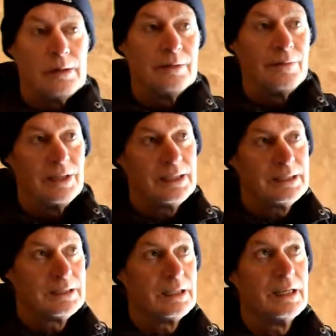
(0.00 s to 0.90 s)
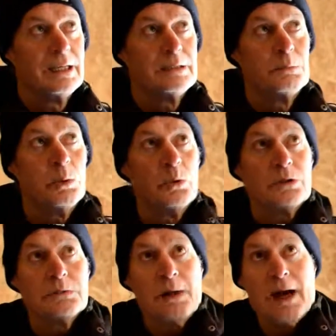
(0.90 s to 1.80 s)
This is
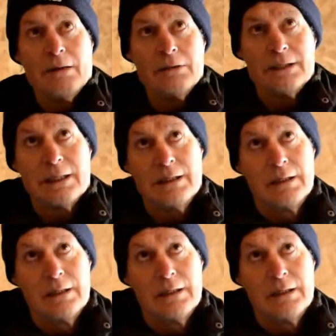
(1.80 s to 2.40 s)
brought about